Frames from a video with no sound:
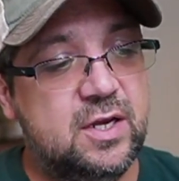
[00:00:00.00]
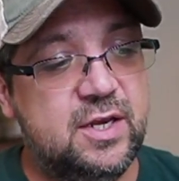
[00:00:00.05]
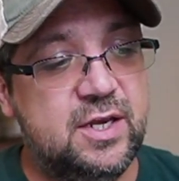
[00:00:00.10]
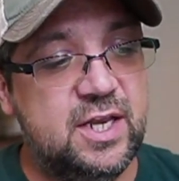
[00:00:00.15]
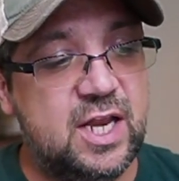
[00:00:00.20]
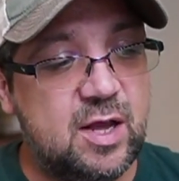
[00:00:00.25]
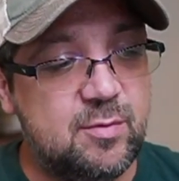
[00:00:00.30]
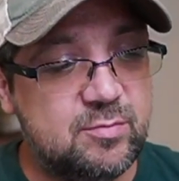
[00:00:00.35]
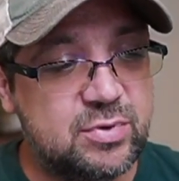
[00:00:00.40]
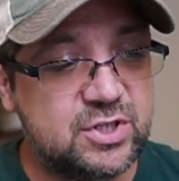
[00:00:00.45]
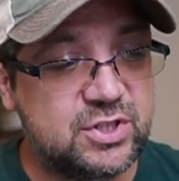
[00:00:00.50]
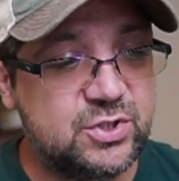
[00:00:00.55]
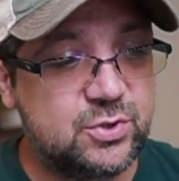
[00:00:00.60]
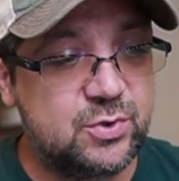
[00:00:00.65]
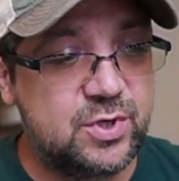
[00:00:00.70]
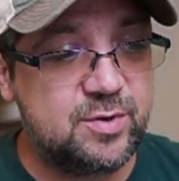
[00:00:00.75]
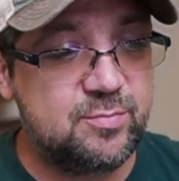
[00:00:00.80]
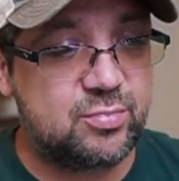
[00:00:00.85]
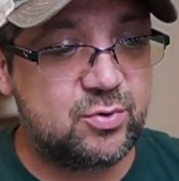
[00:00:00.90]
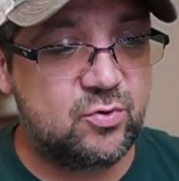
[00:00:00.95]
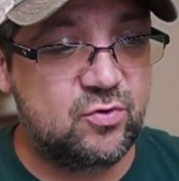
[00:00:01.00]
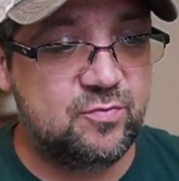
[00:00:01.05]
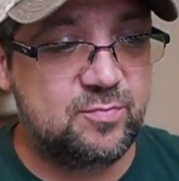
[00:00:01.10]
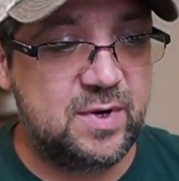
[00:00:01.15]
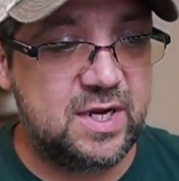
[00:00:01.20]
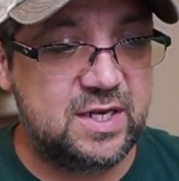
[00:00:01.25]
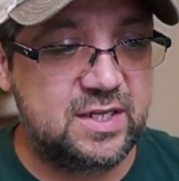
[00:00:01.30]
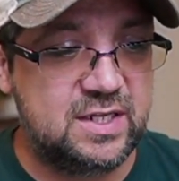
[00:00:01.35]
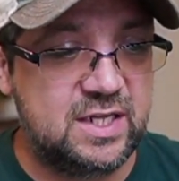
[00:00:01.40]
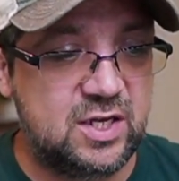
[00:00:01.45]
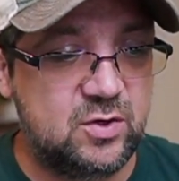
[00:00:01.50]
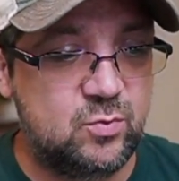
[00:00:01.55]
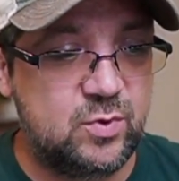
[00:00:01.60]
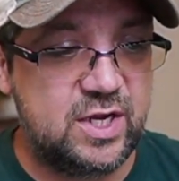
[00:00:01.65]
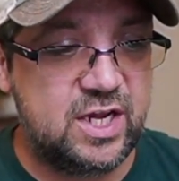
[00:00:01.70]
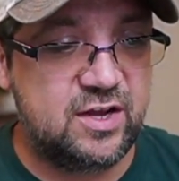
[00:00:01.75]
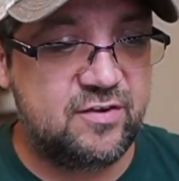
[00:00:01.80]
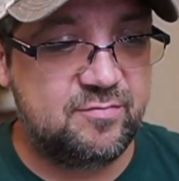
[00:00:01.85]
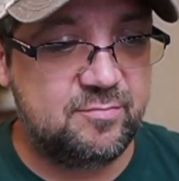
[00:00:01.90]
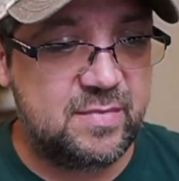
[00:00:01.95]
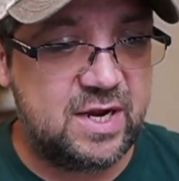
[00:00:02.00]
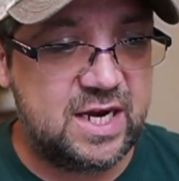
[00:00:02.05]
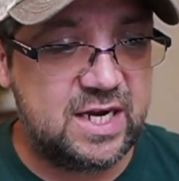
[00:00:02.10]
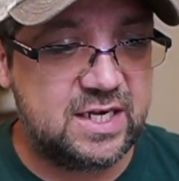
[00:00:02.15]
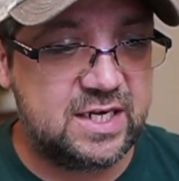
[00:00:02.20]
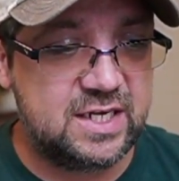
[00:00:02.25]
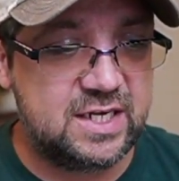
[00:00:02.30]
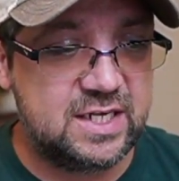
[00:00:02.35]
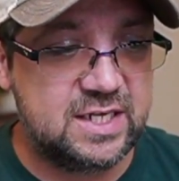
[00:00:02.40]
Number two improvement that we have made